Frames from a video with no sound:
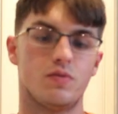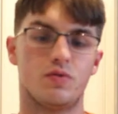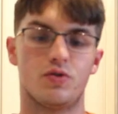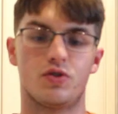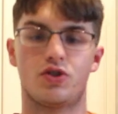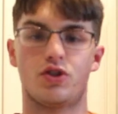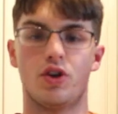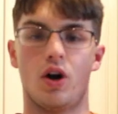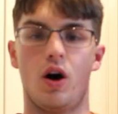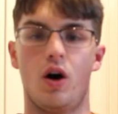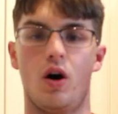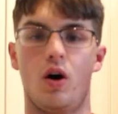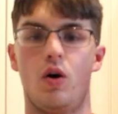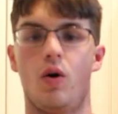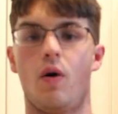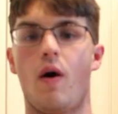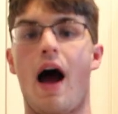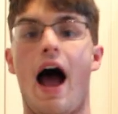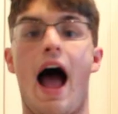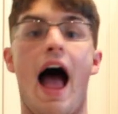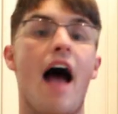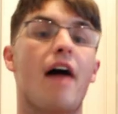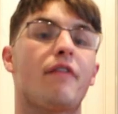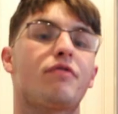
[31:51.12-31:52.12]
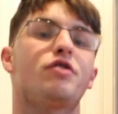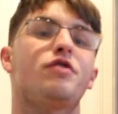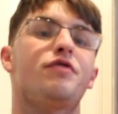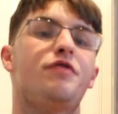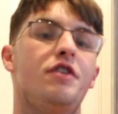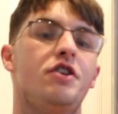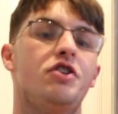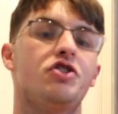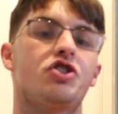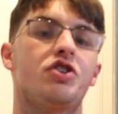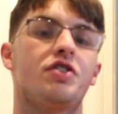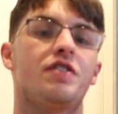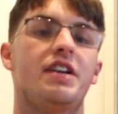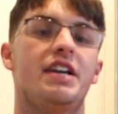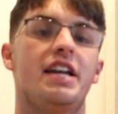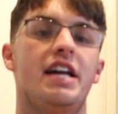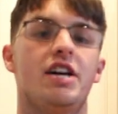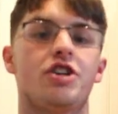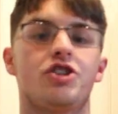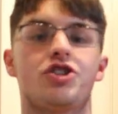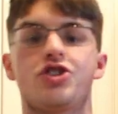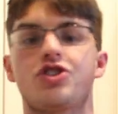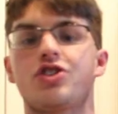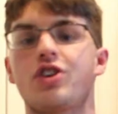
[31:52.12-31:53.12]
so after finishing the
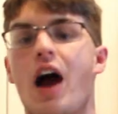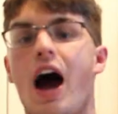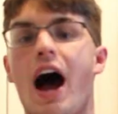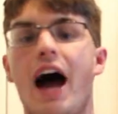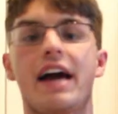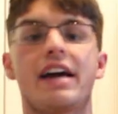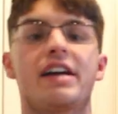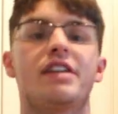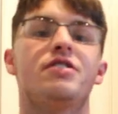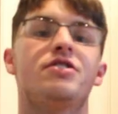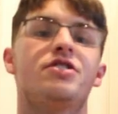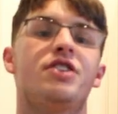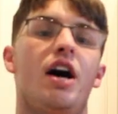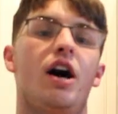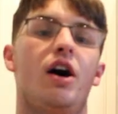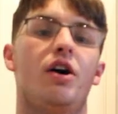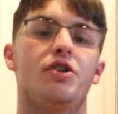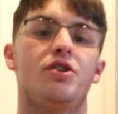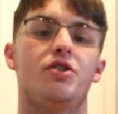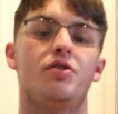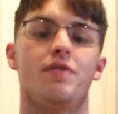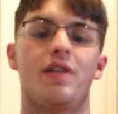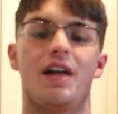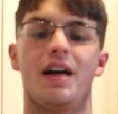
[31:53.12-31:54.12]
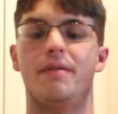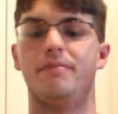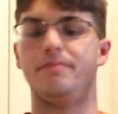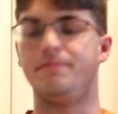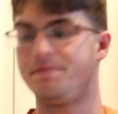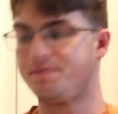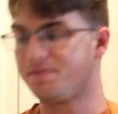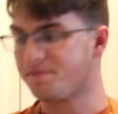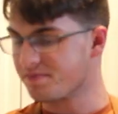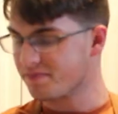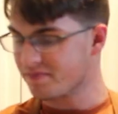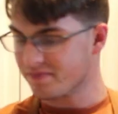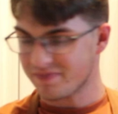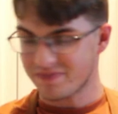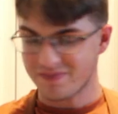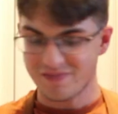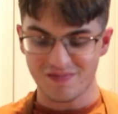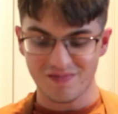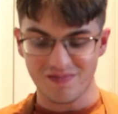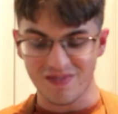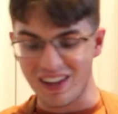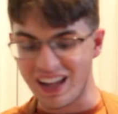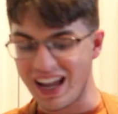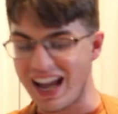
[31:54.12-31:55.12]
dish, I can tell you that
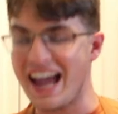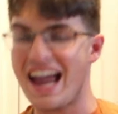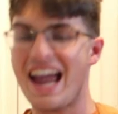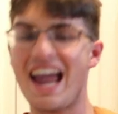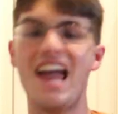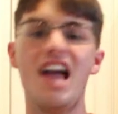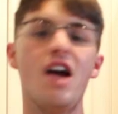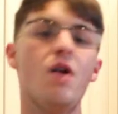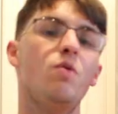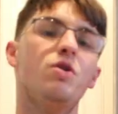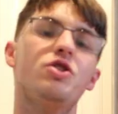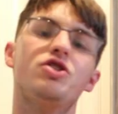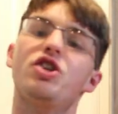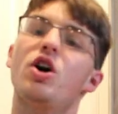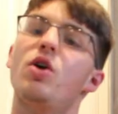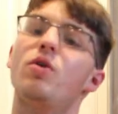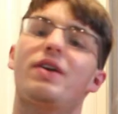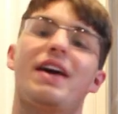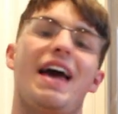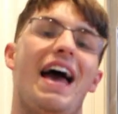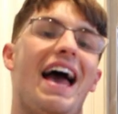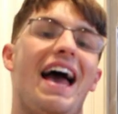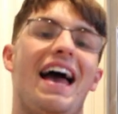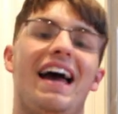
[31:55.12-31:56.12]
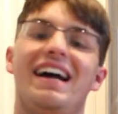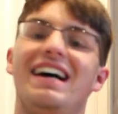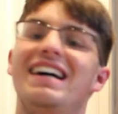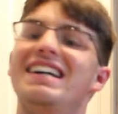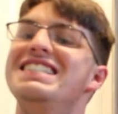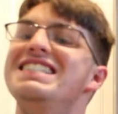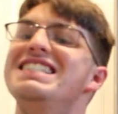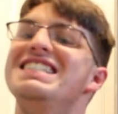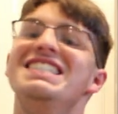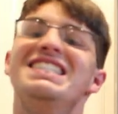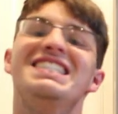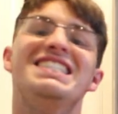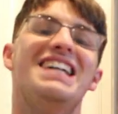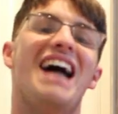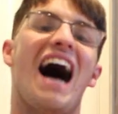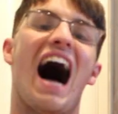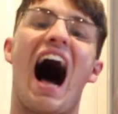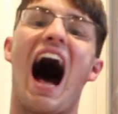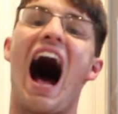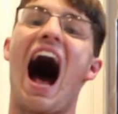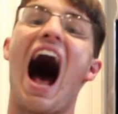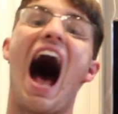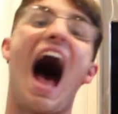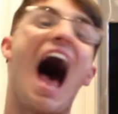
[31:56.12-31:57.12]
it was okay.
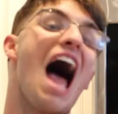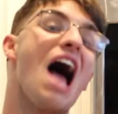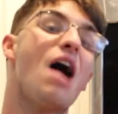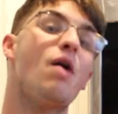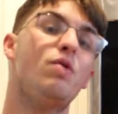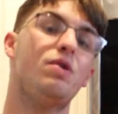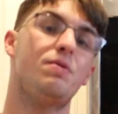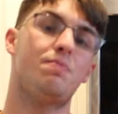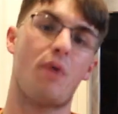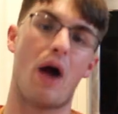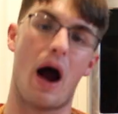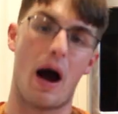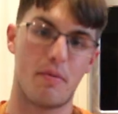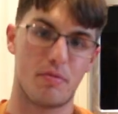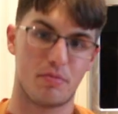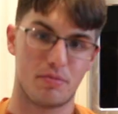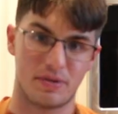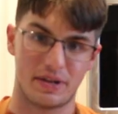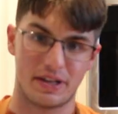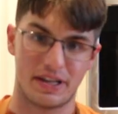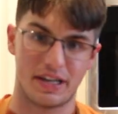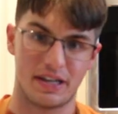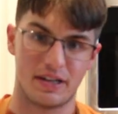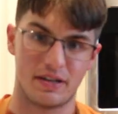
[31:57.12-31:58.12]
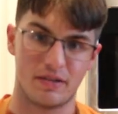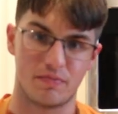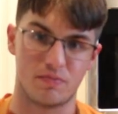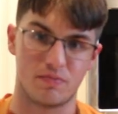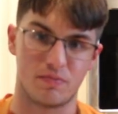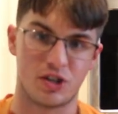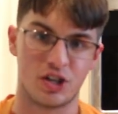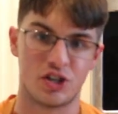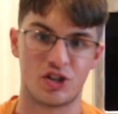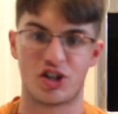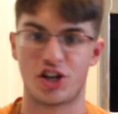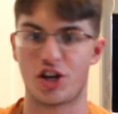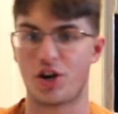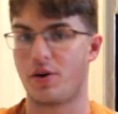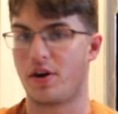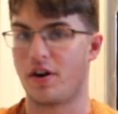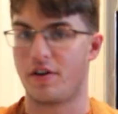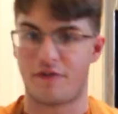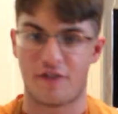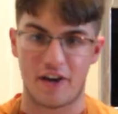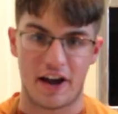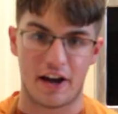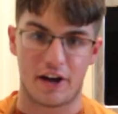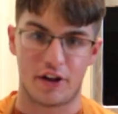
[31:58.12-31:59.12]
I would probably consider
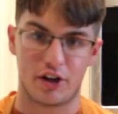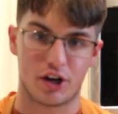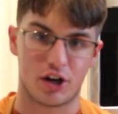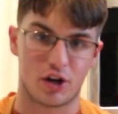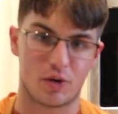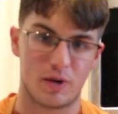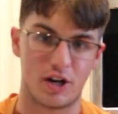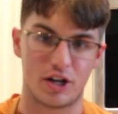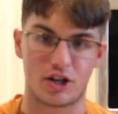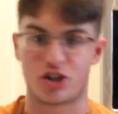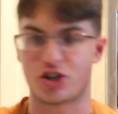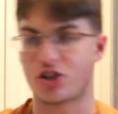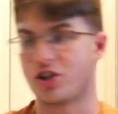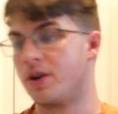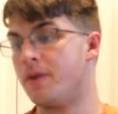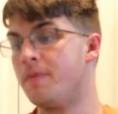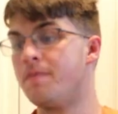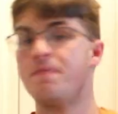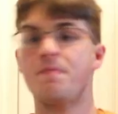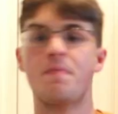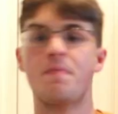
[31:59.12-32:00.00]
it a failure, which